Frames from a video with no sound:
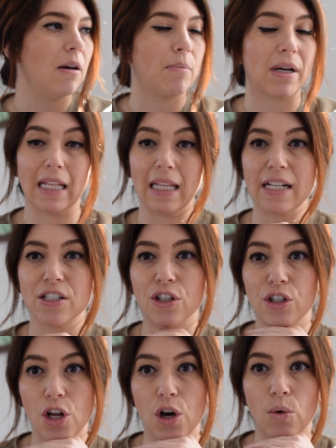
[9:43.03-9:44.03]
but I like to
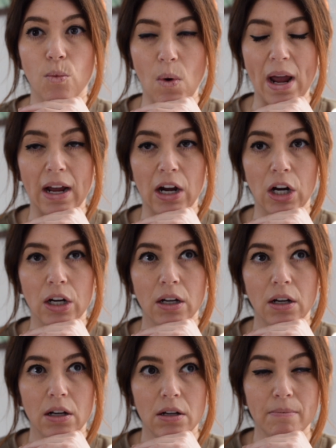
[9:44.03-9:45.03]
know where
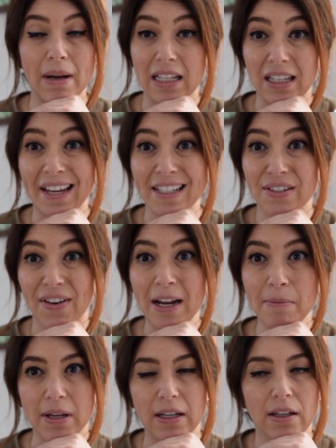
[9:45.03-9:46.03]
my clients
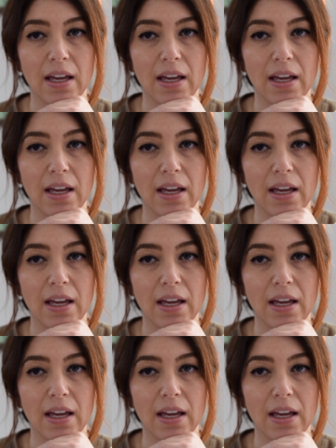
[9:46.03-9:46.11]
find me